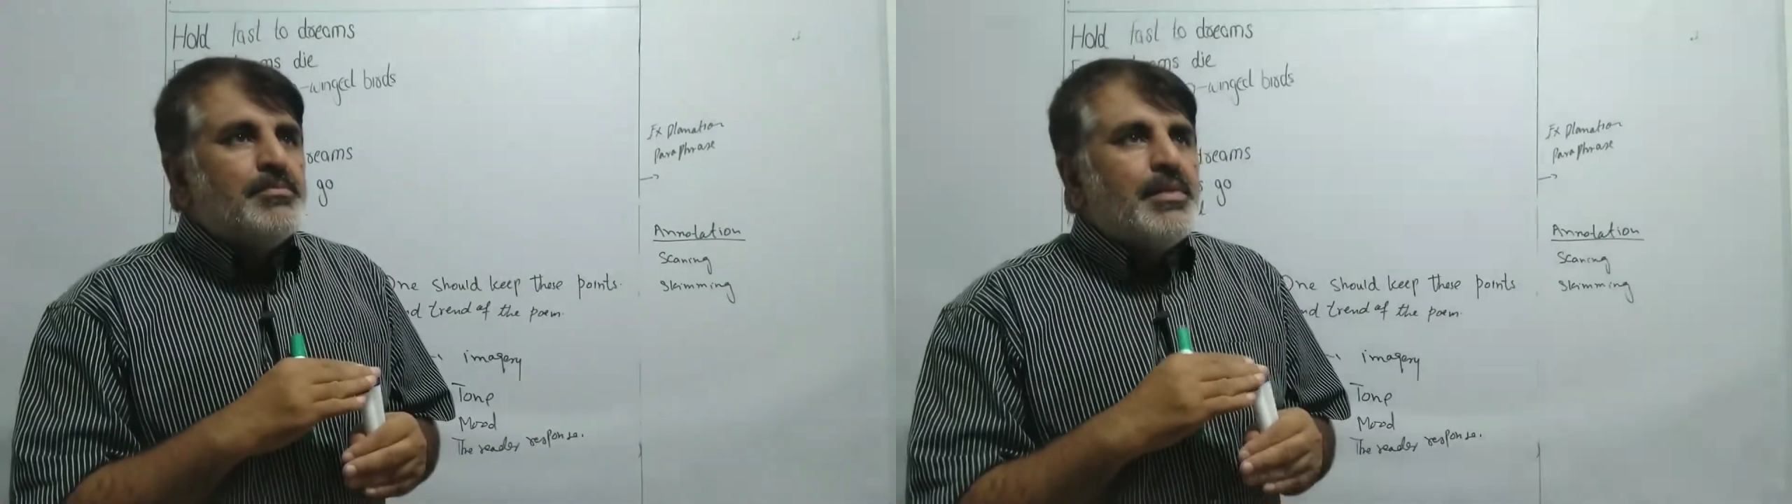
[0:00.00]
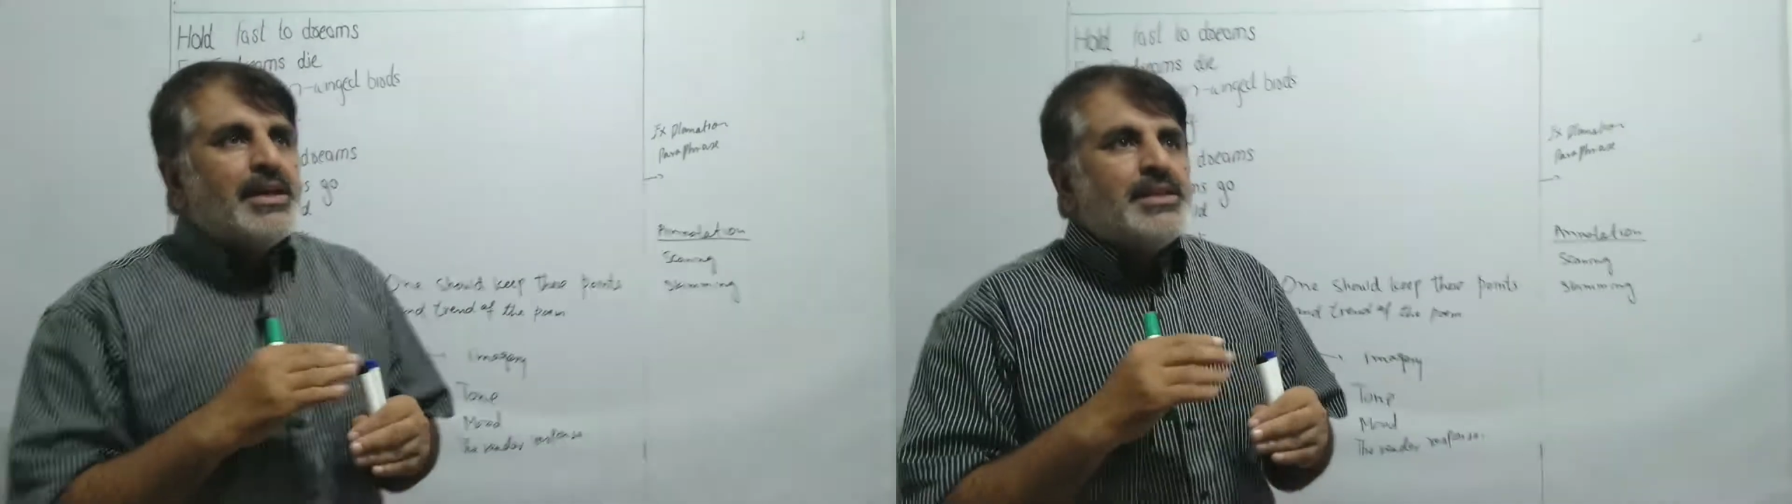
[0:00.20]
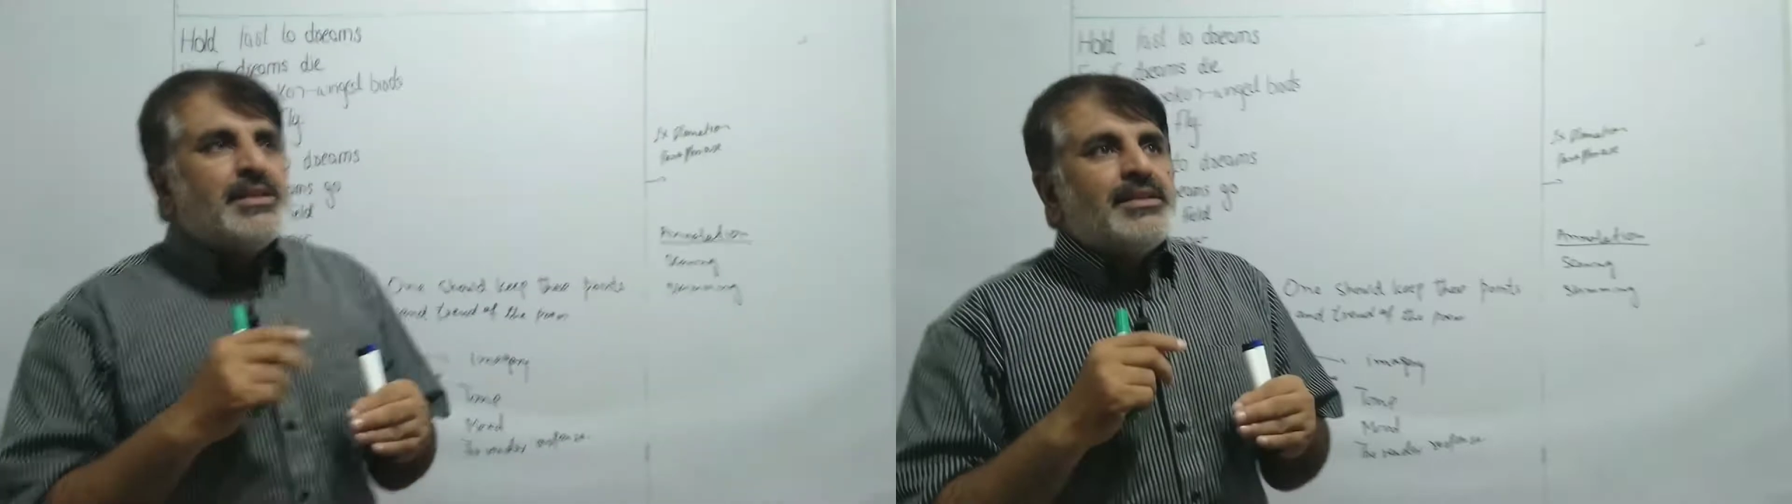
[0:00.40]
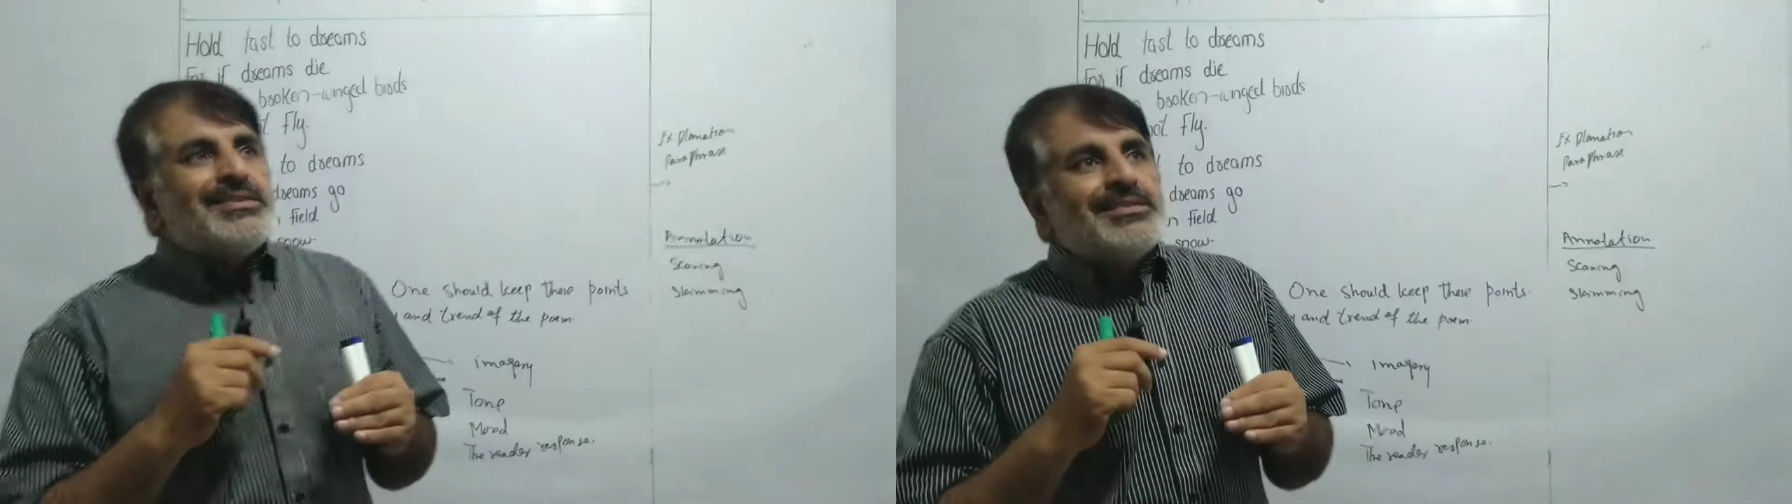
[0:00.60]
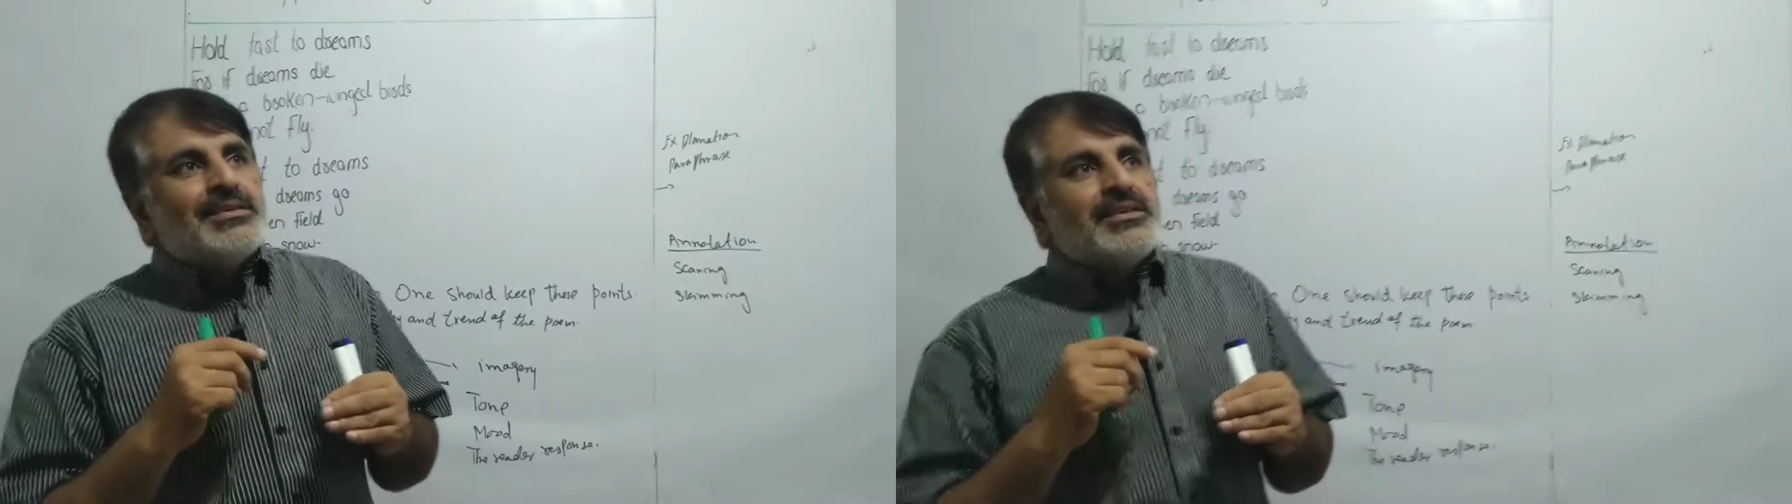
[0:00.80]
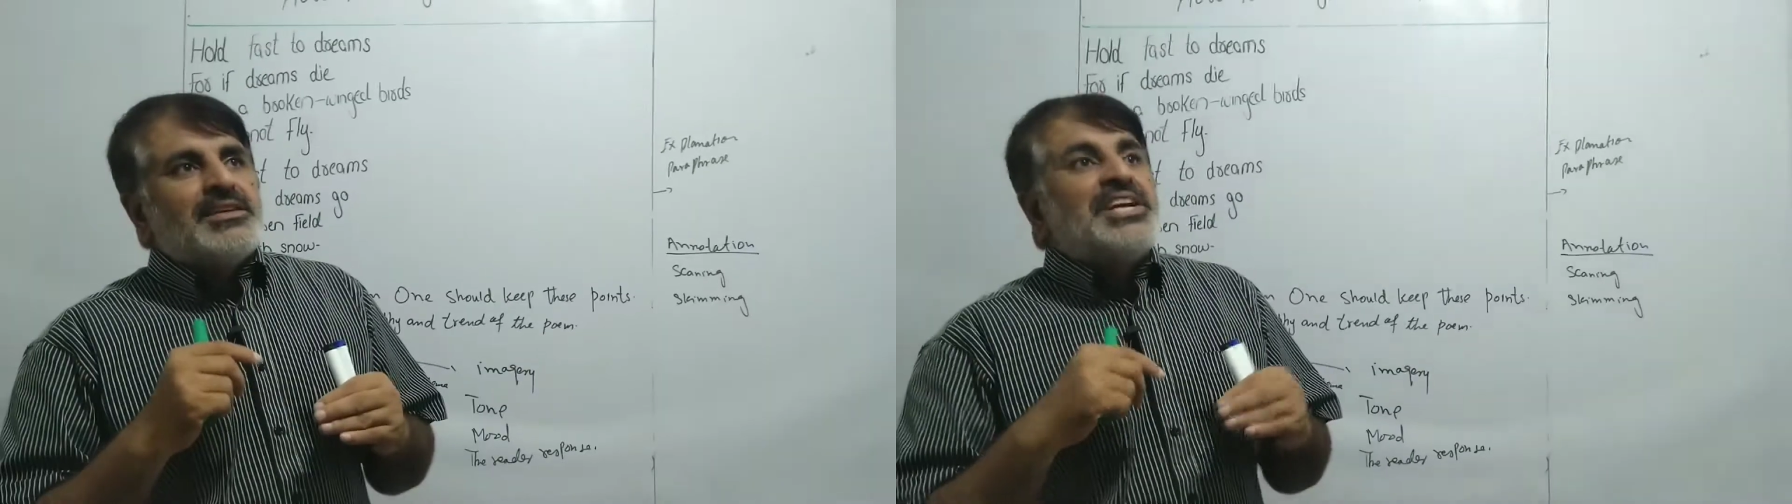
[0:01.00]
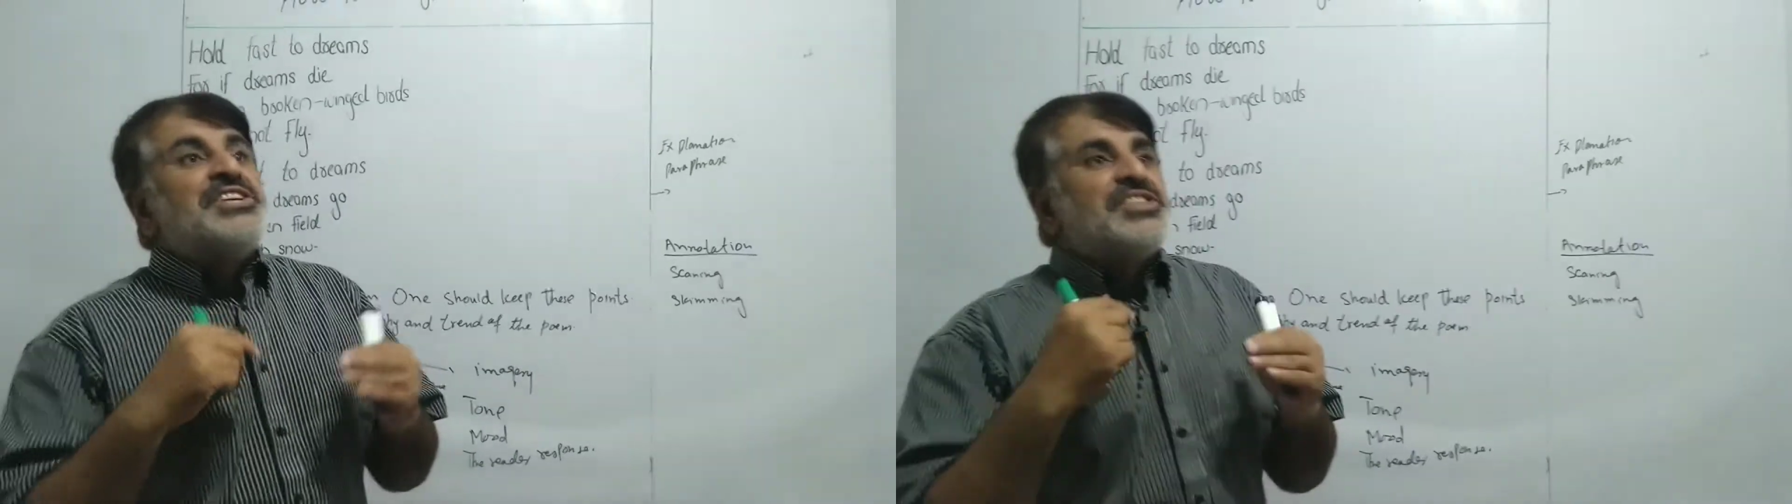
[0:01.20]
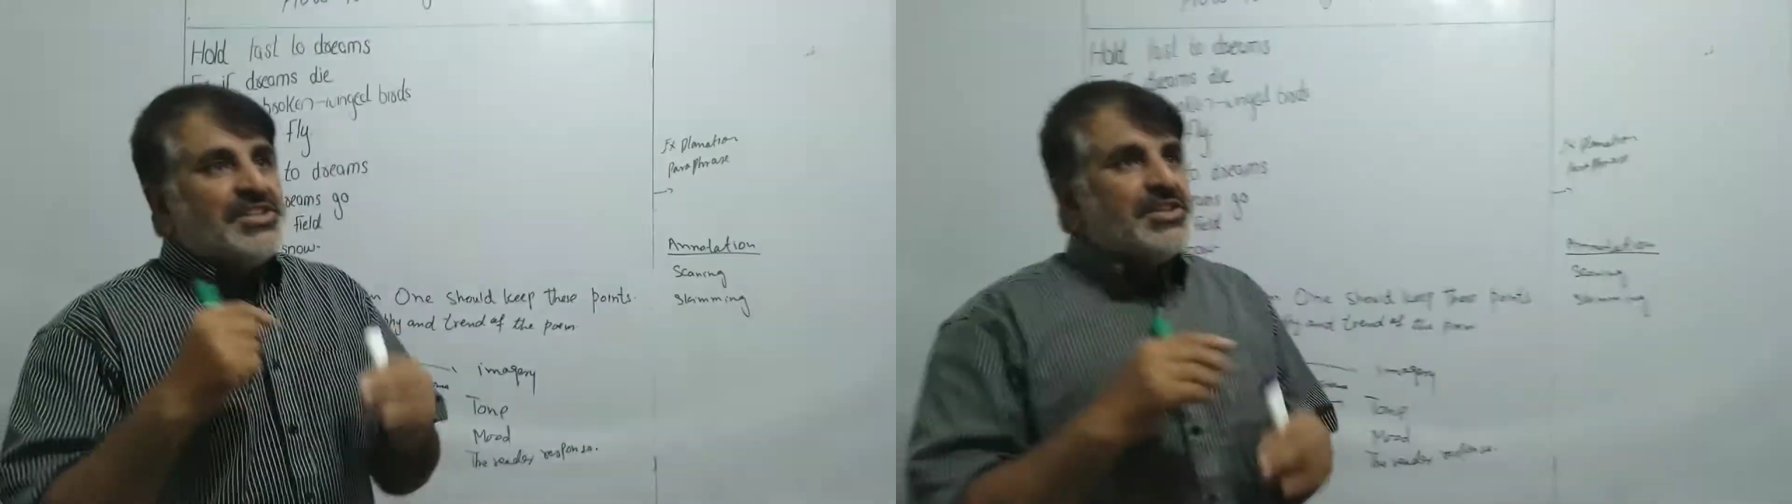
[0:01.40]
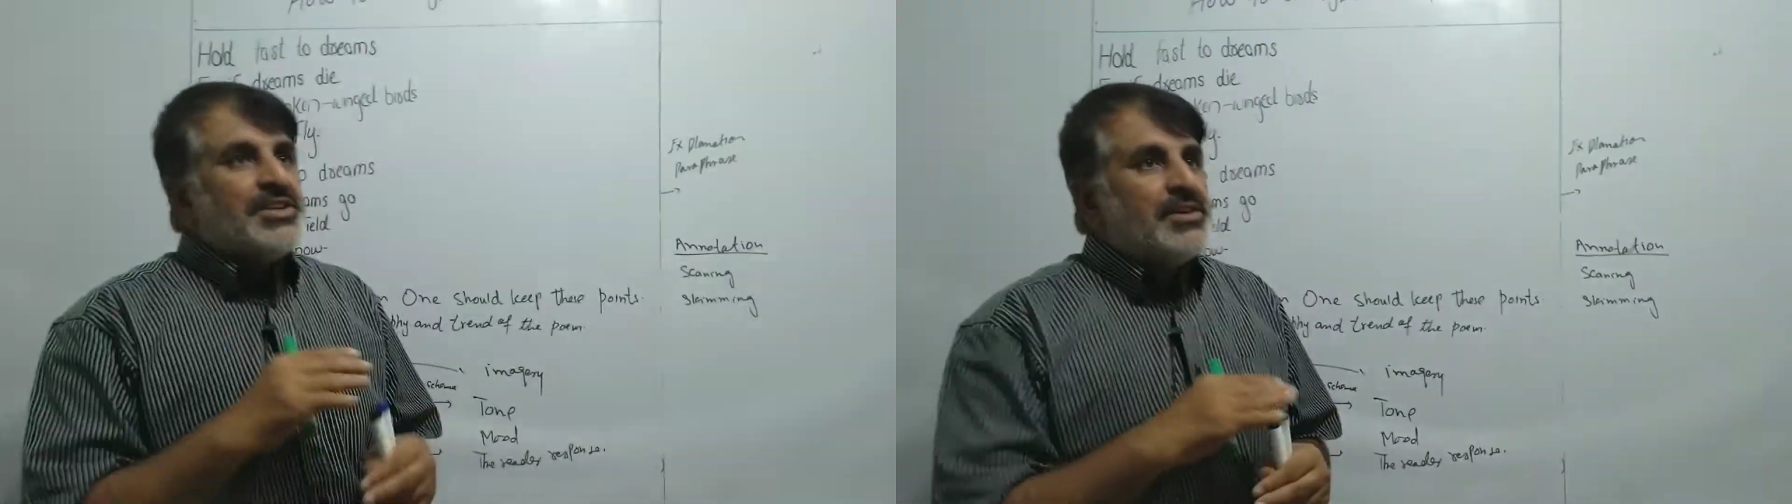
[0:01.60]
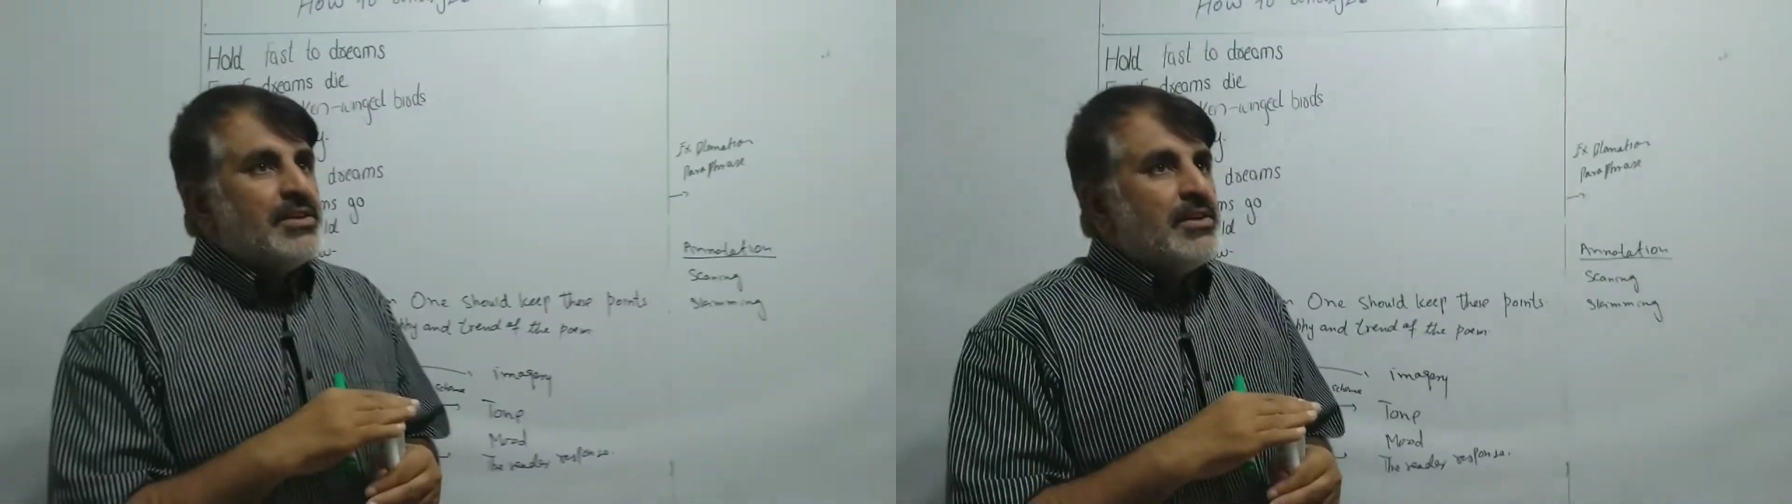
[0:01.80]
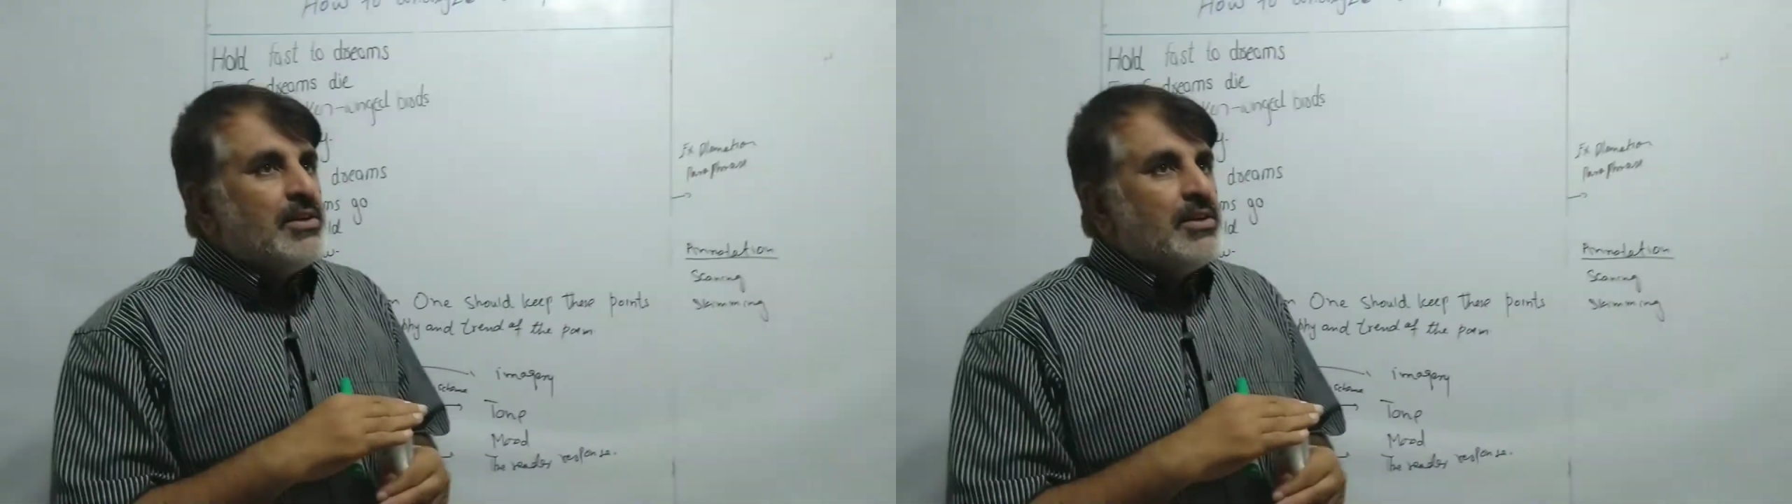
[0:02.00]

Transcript: by great reader.